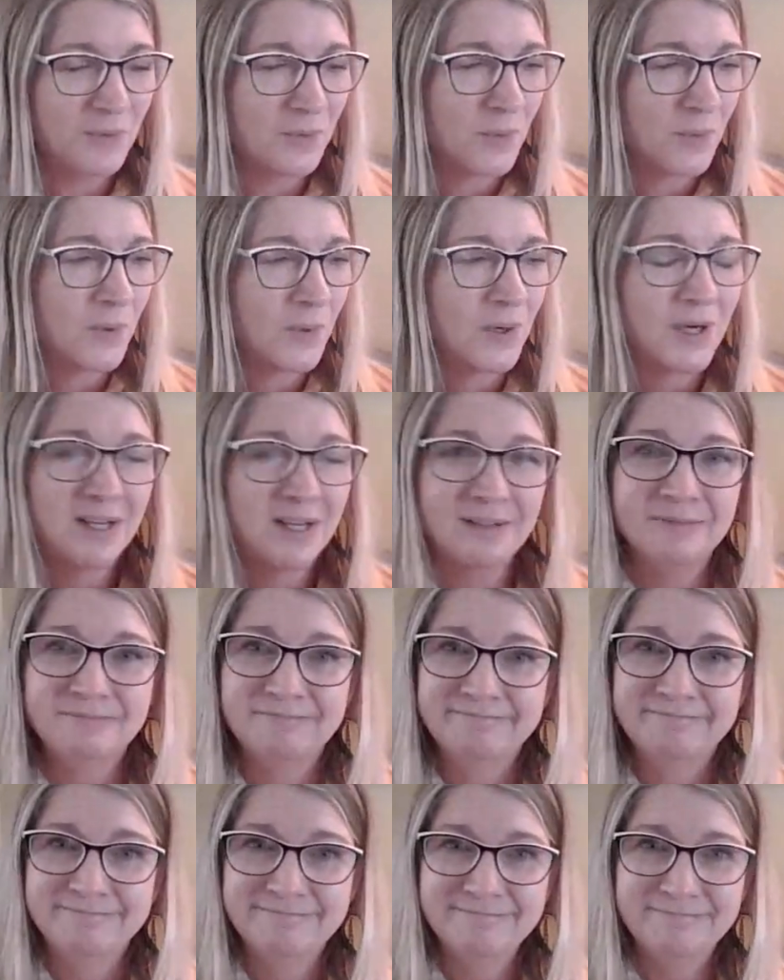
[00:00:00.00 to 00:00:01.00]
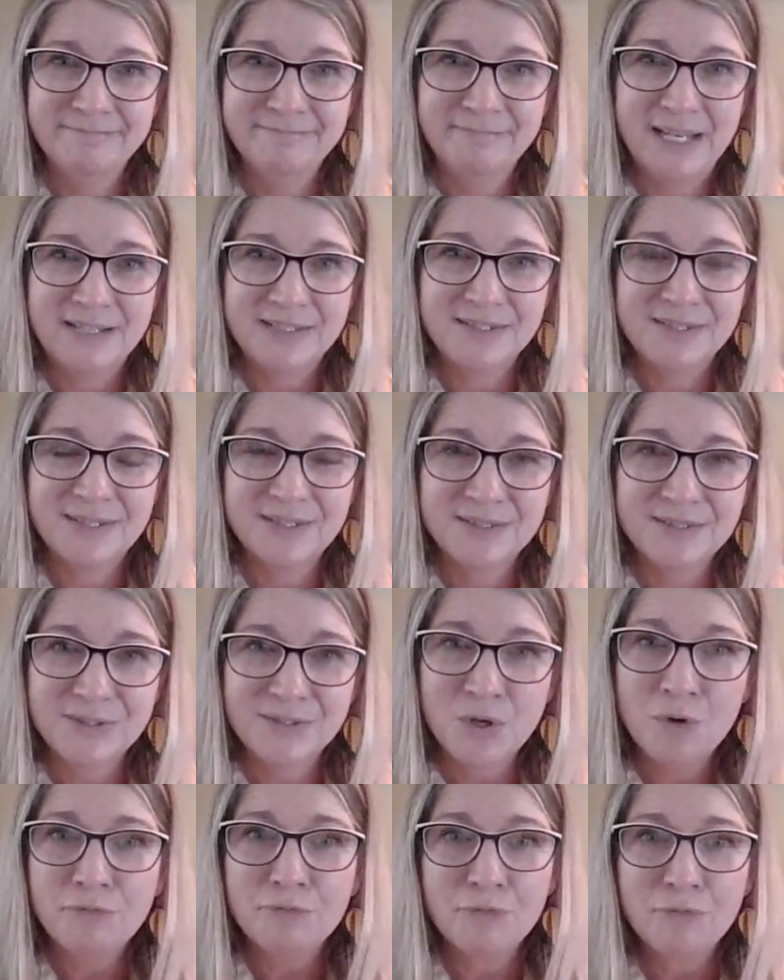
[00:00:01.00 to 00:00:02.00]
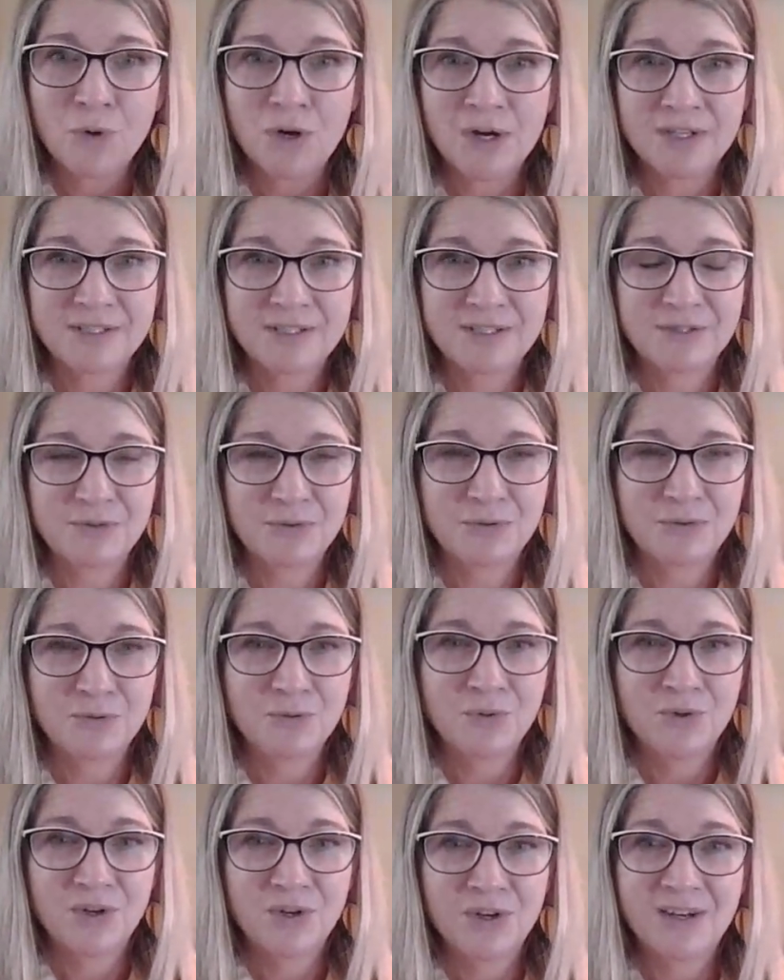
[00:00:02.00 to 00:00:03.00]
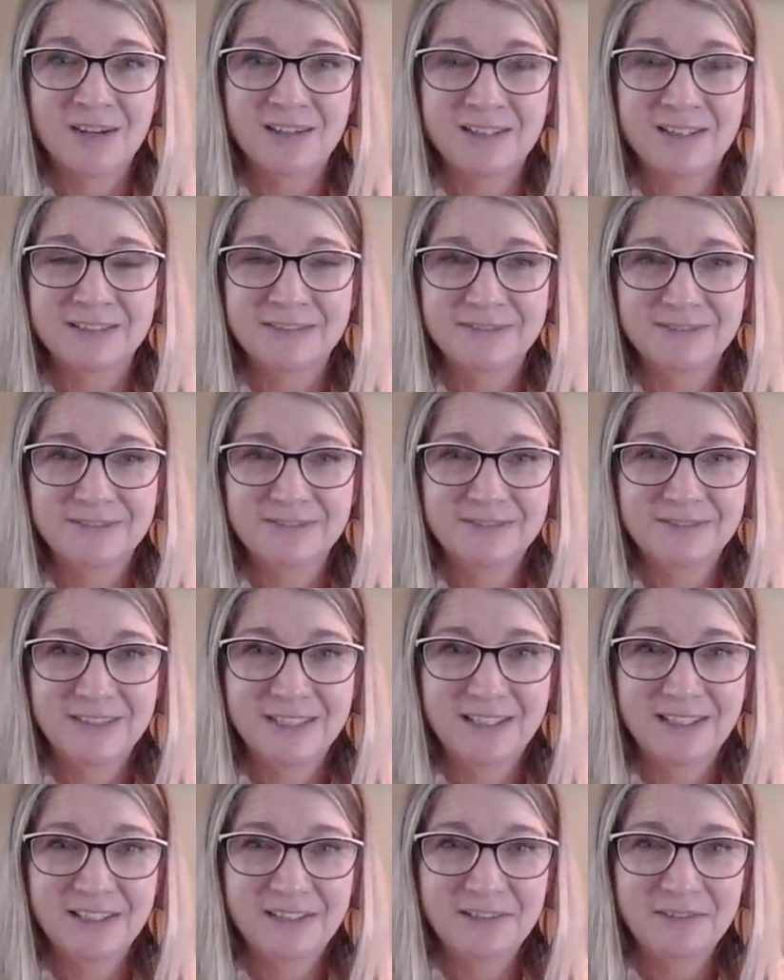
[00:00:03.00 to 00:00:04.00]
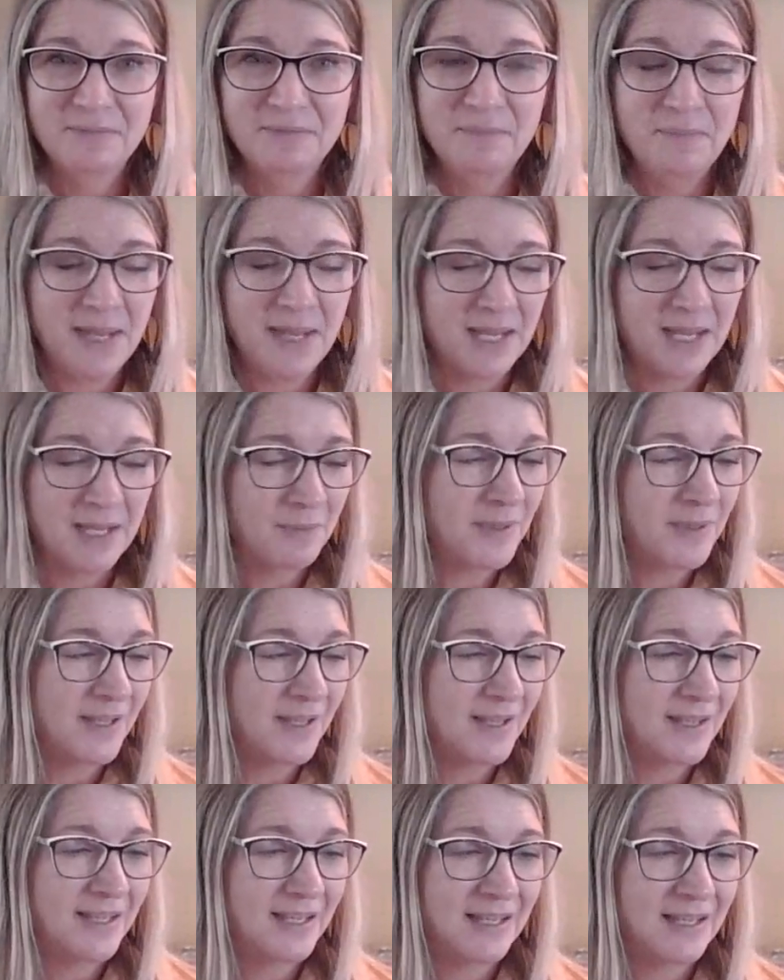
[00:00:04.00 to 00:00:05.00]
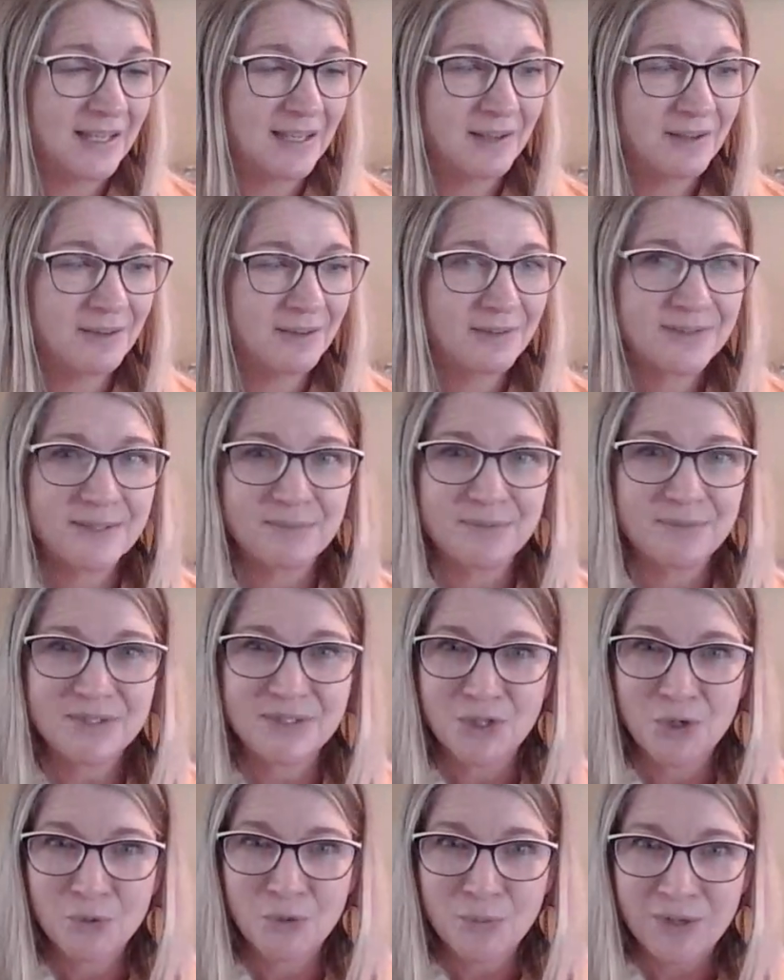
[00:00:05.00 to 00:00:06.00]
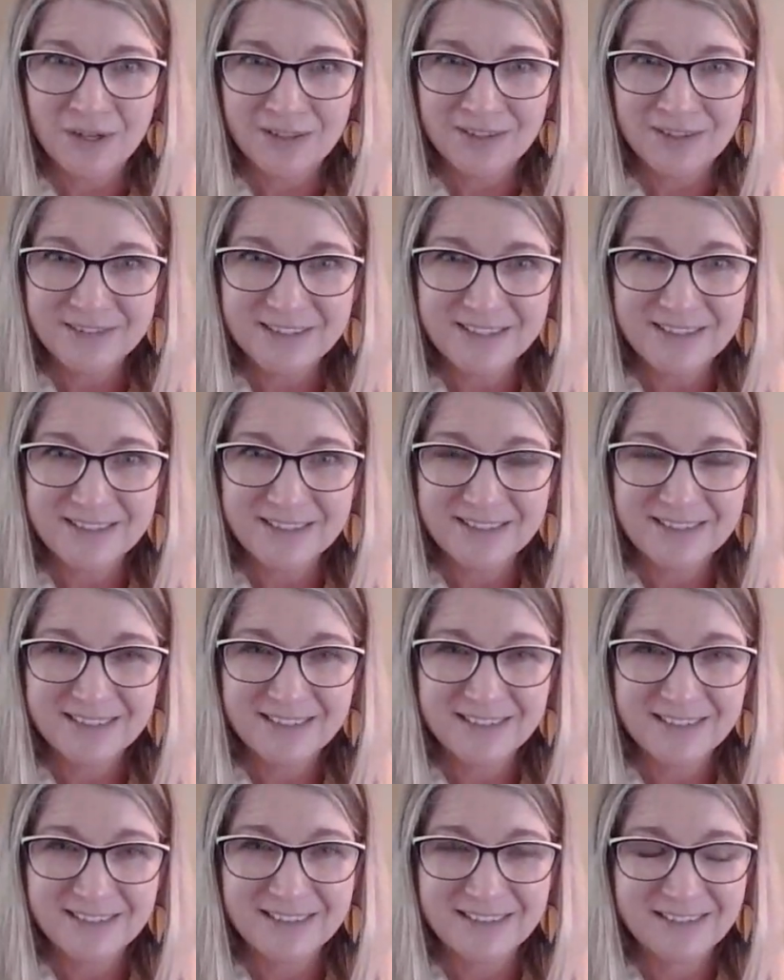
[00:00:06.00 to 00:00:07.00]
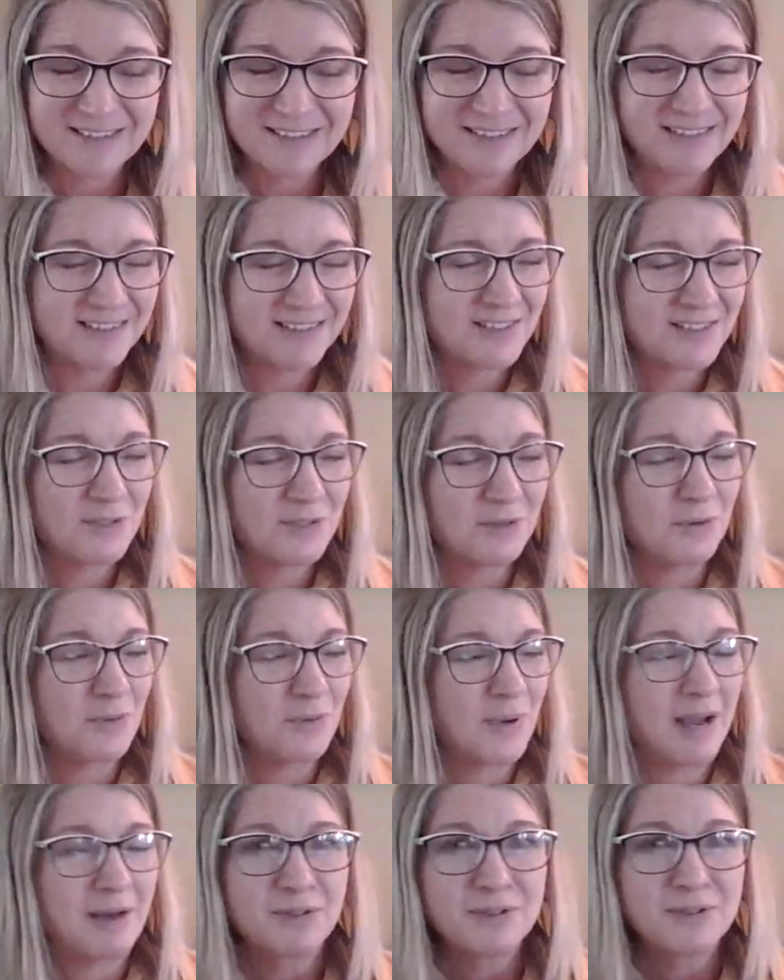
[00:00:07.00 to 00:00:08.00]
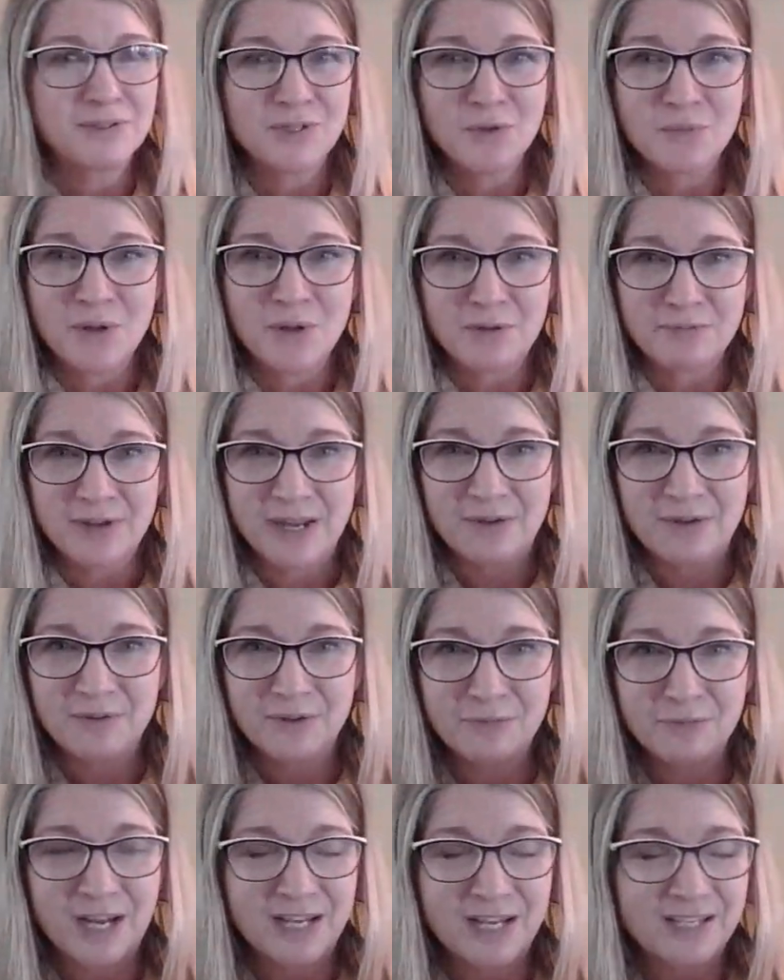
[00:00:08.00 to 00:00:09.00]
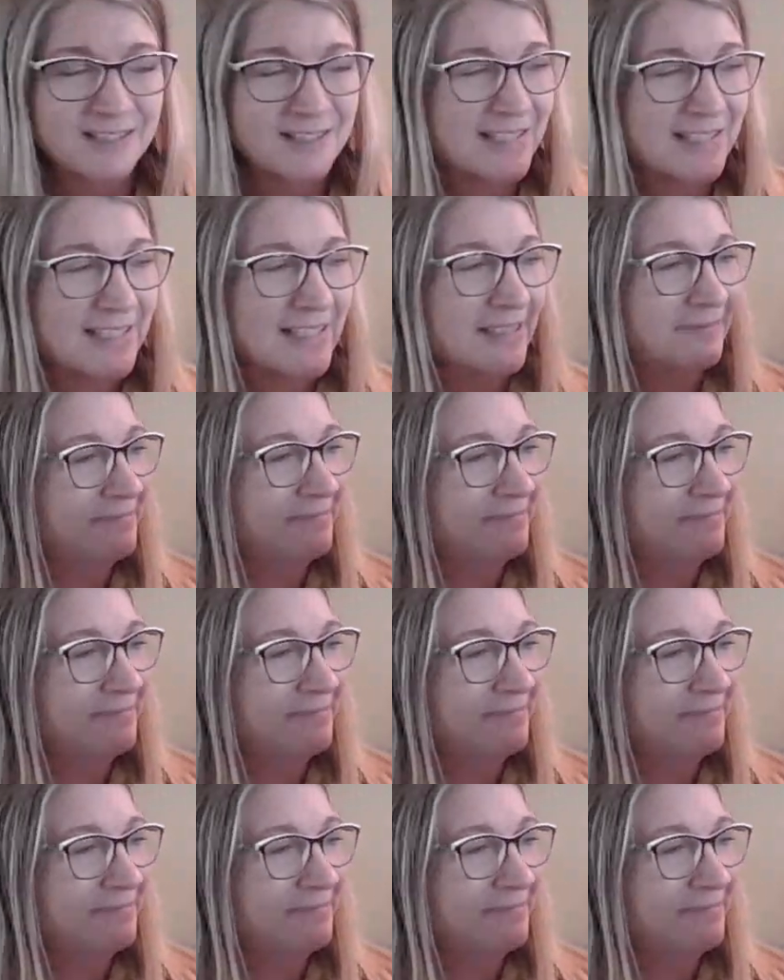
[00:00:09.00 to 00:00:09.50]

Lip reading: or makes a snow fort or maybe some snowballs to have a snowball fight with friends.